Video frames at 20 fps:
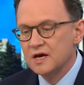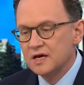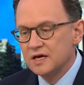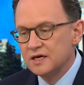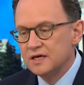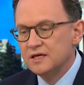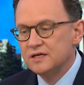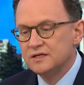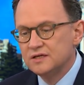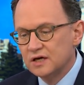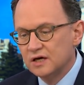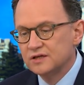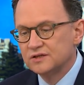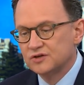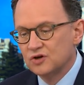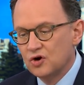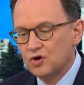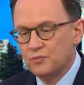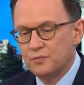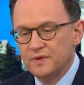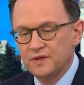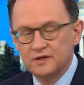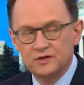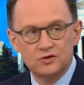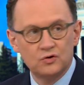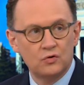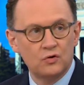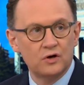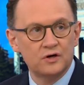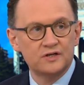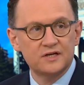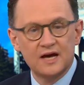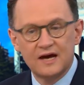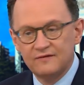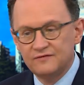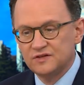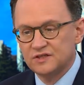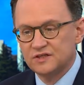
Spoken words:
he does open the door to have